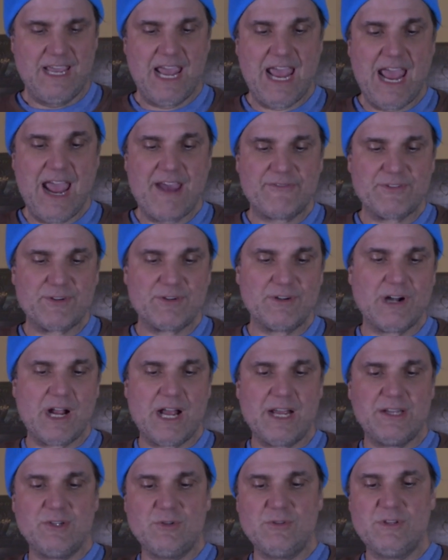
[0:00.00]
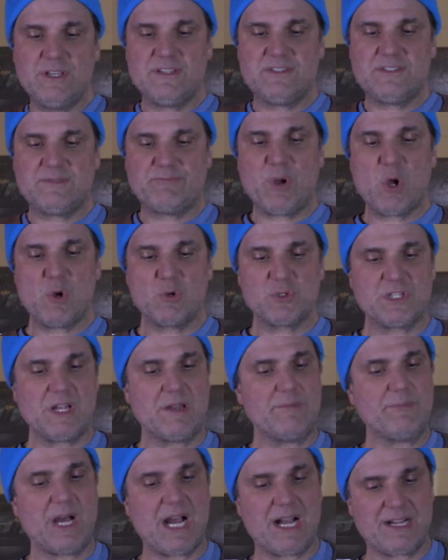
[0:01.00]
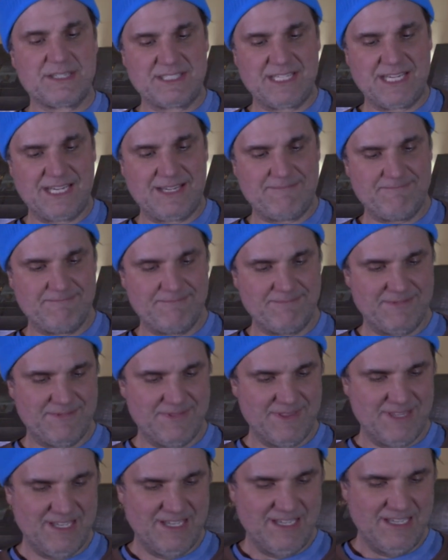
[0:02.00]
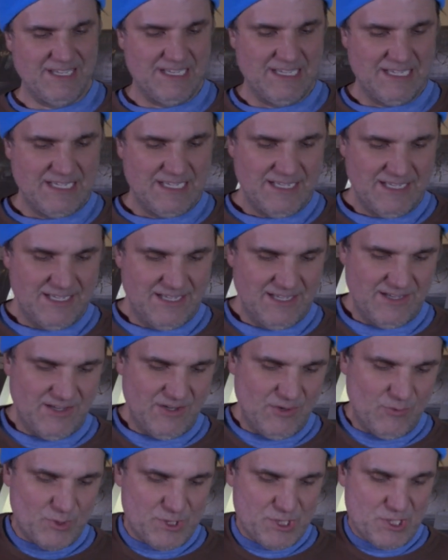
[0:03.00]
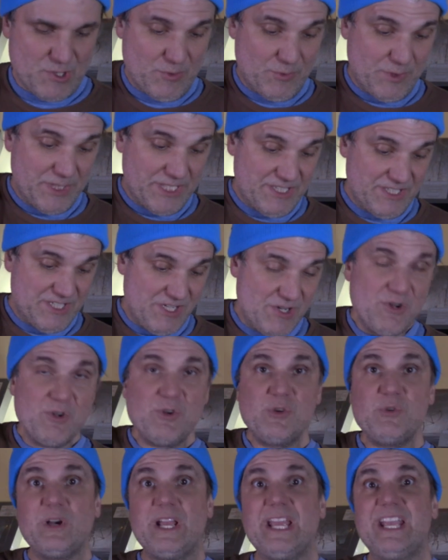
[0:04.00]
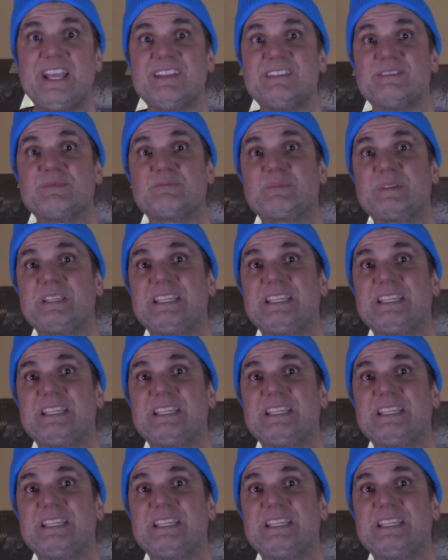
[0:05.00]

after I do this post unboxing. What you're going to want to do is